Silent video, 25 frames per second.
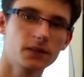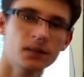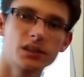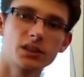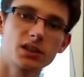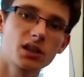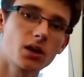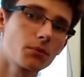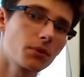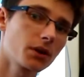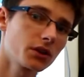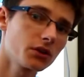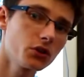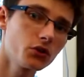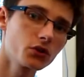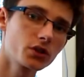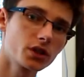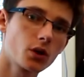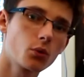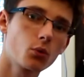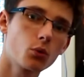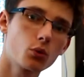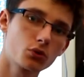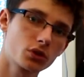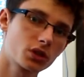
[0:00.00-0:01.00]
And so by using a
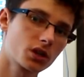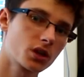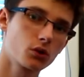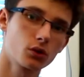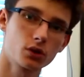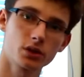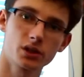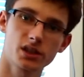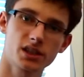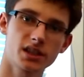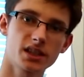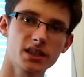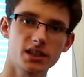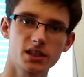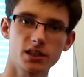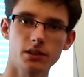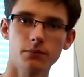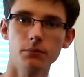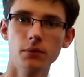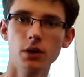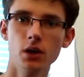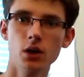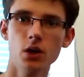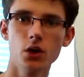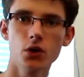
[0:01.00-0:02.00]
water cooling system,
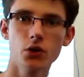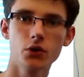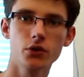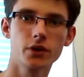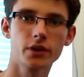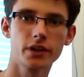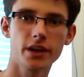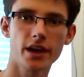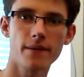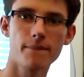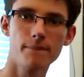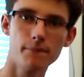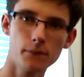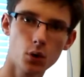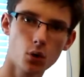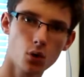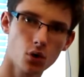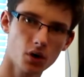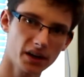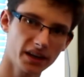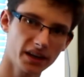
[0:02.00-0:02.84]
you can get more